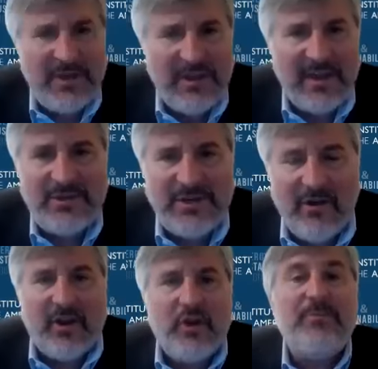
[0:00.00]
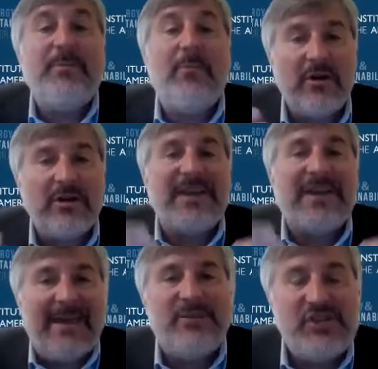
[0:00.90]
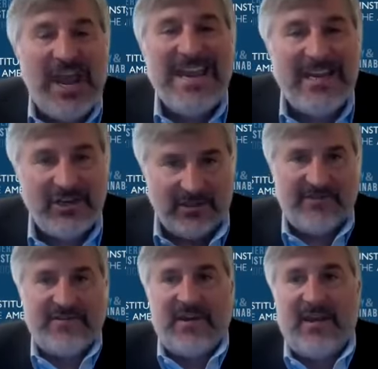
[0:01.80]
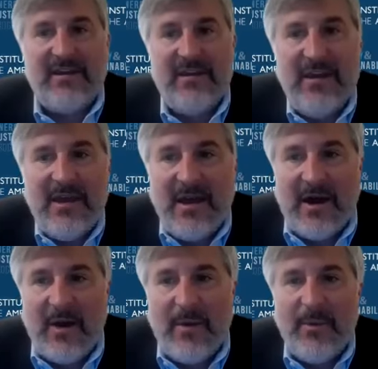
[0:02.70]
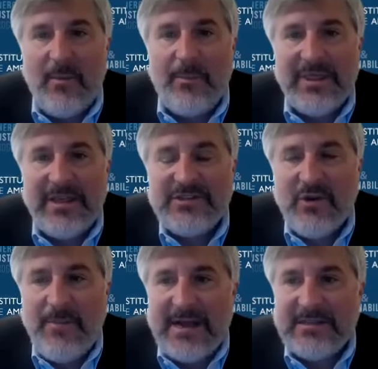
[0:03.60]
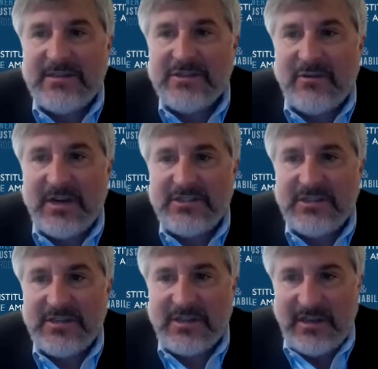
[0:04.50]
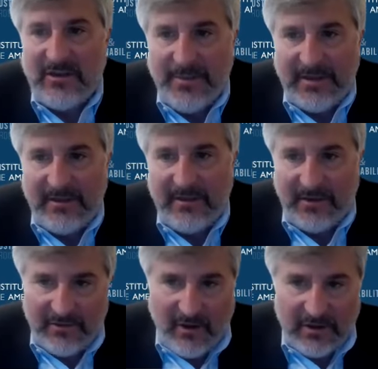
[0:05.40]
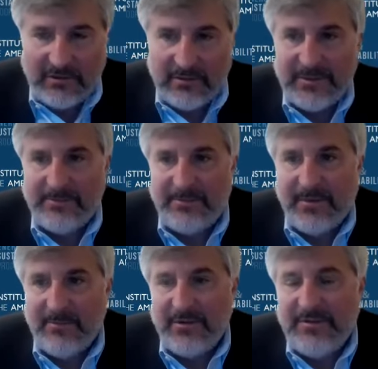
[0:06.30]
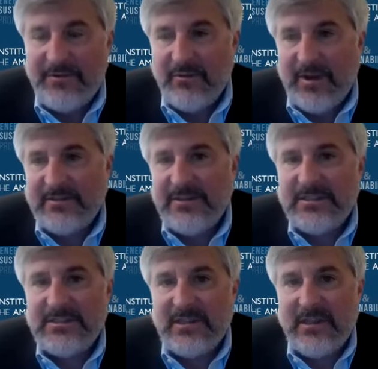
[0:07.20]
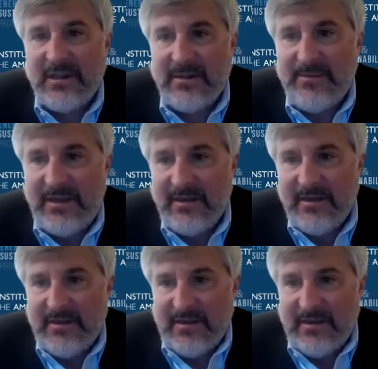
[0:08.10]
be a game or it could be part of a game change, let's say. But let's go back to this question, because I think you talked a little bit, both of you, around this. Let me